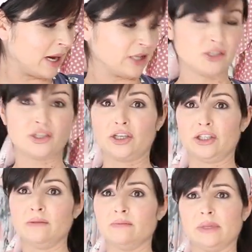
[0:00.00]
but I just
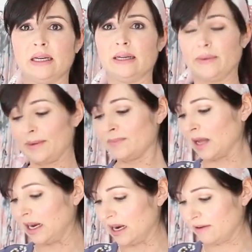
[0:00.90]
couldn't. But anyway,
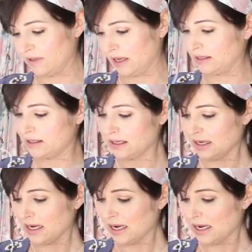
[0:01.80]
I love this.